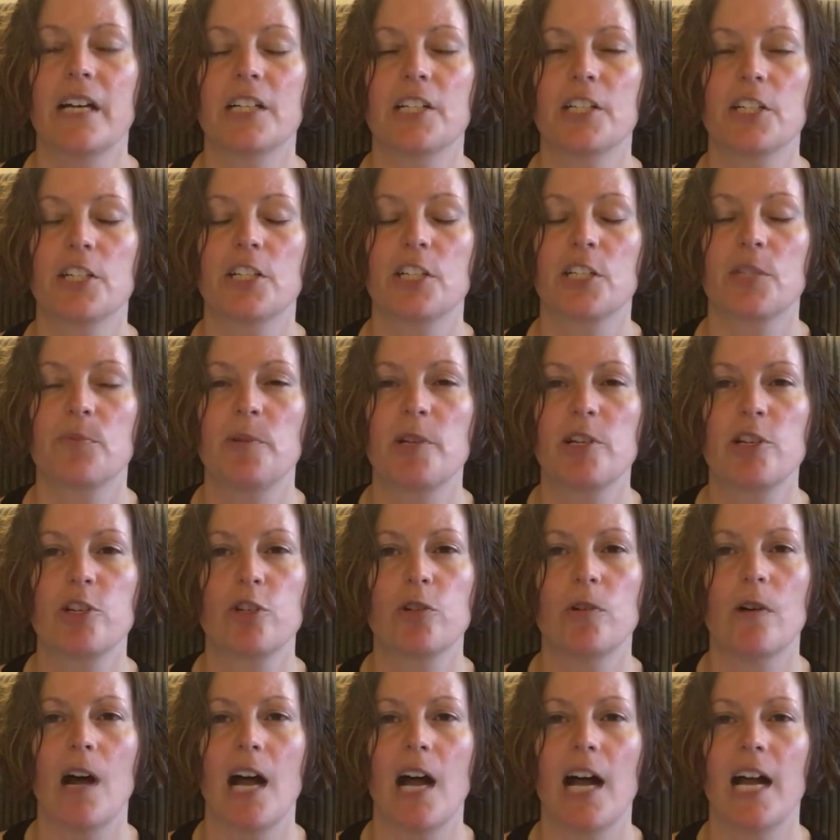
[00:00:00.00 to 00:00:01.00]
your
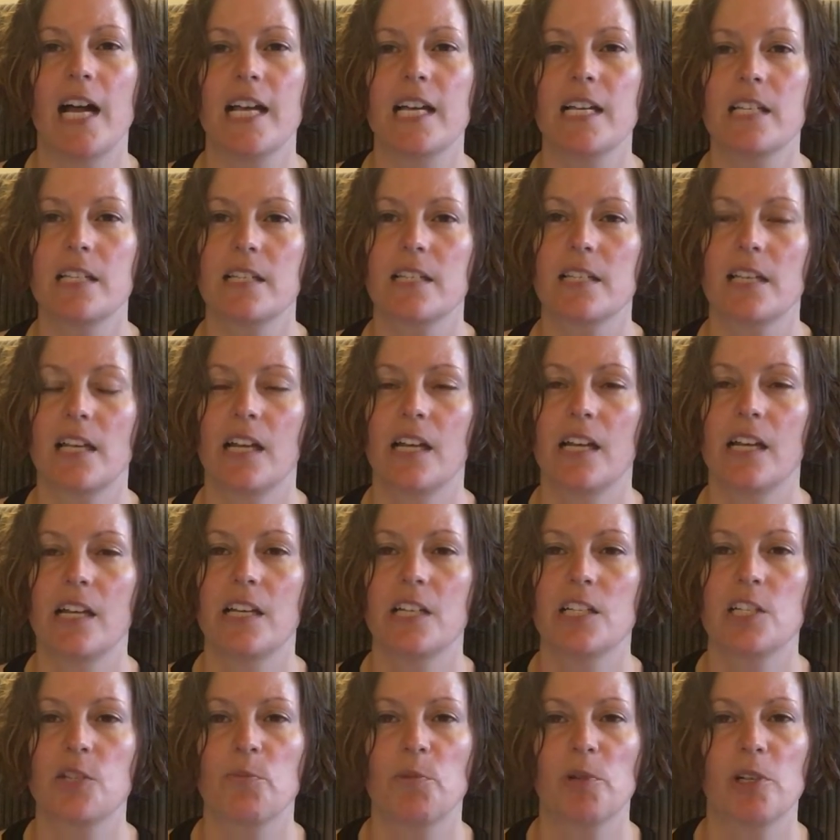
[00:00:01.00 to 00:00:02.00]
spiritual eyes and
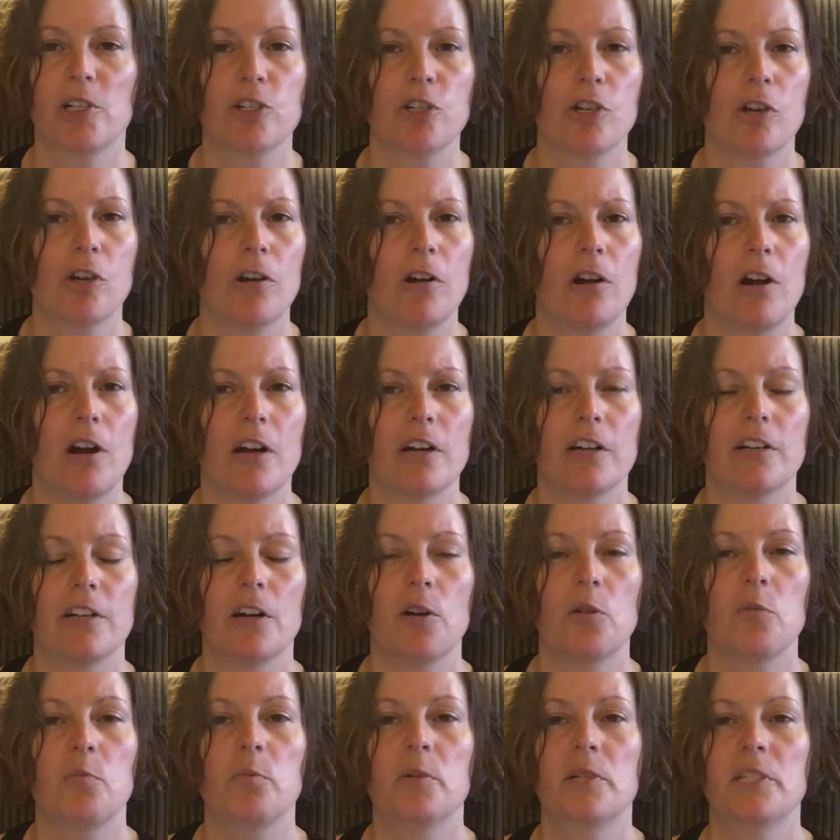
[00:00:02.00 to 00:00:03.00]
a spiritual heart
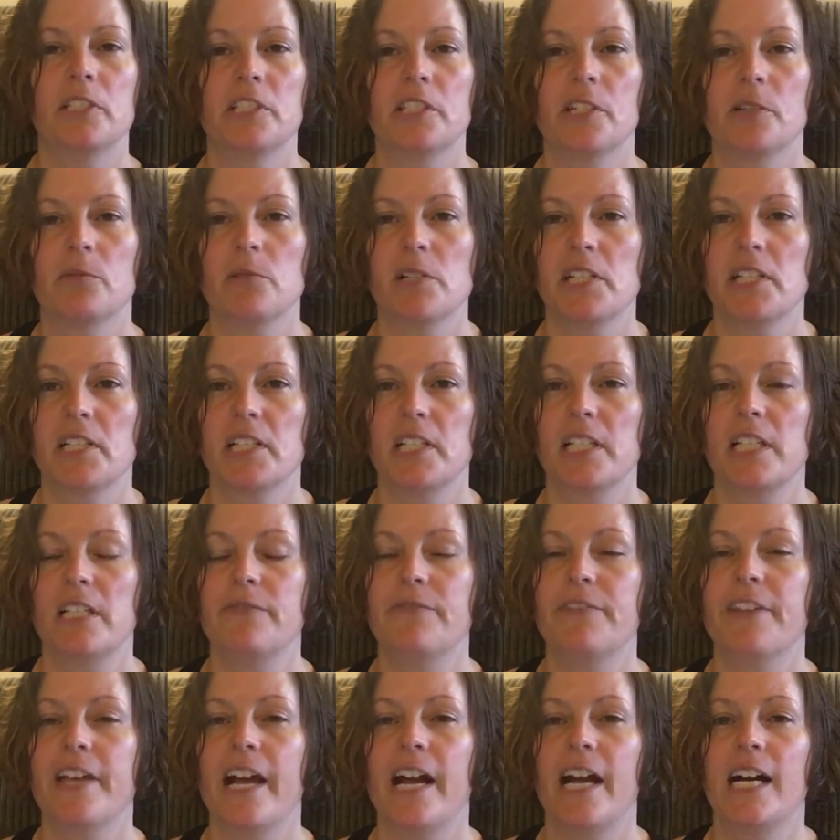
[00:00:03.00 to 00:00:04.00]
open to
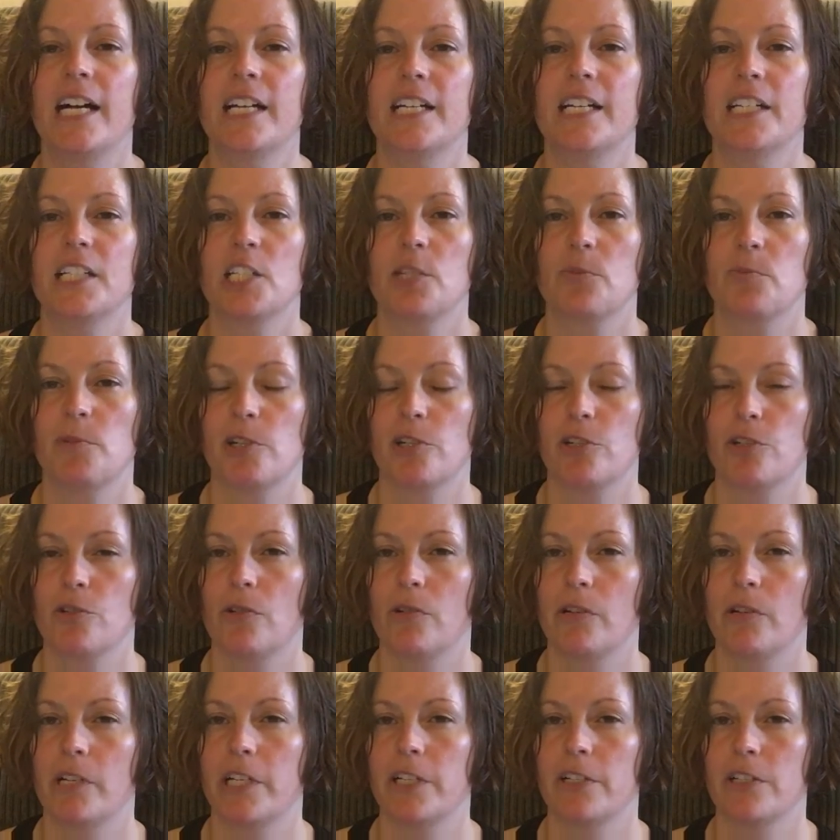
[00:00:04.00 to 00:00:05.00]
receive that and
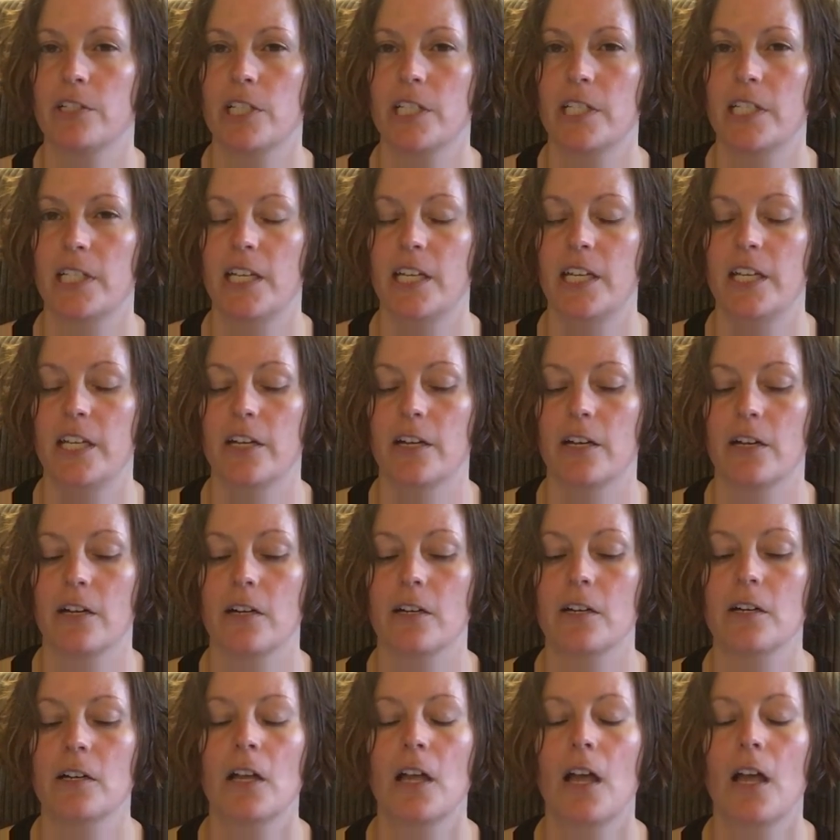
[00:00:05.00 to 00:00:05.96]
spiritual ears to hear